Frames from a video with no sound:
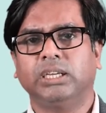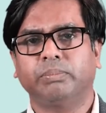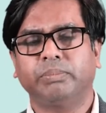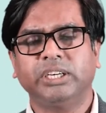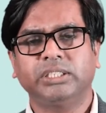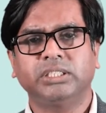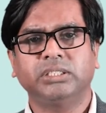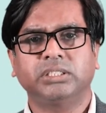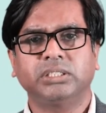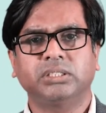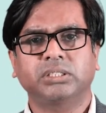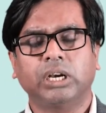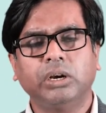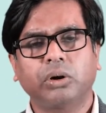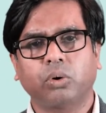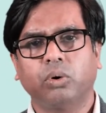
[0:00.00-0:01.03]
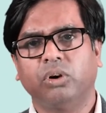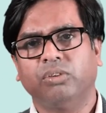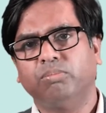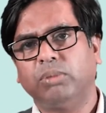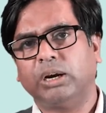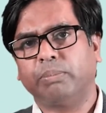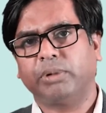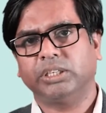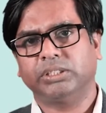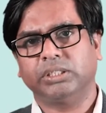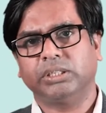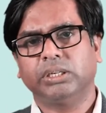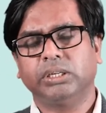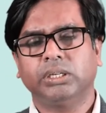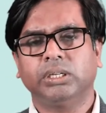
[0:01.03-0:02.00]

our patients is control of blood pressure.